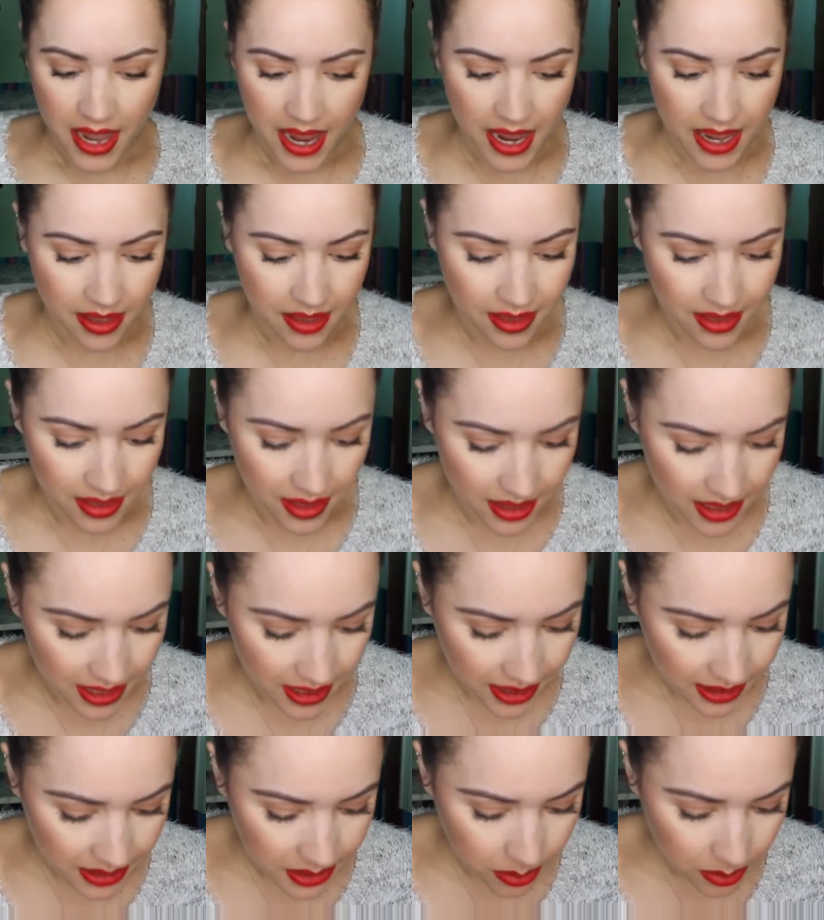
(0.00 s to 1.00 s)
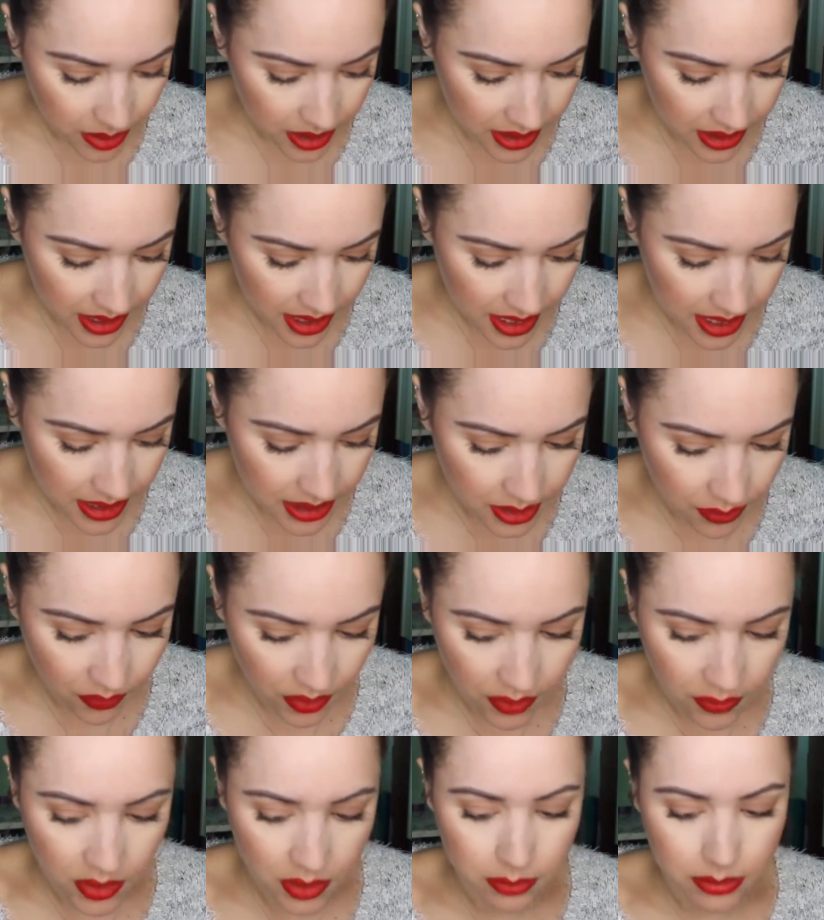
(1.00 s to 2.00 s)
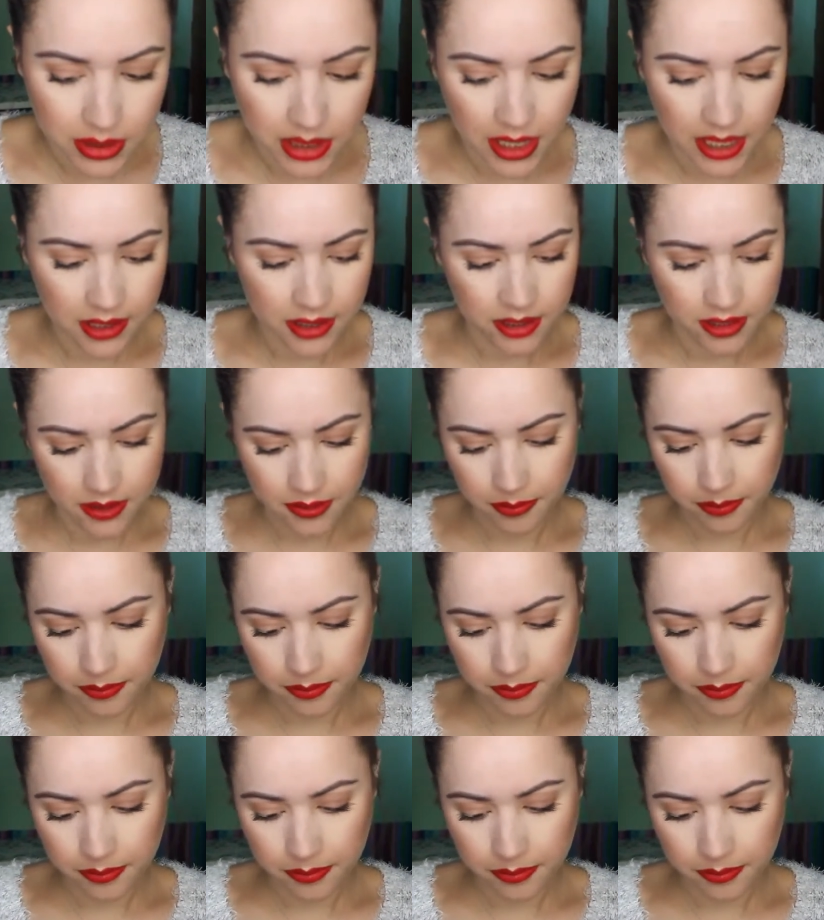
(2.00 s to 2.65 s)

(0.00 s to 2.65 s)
And the next one is favorite blush.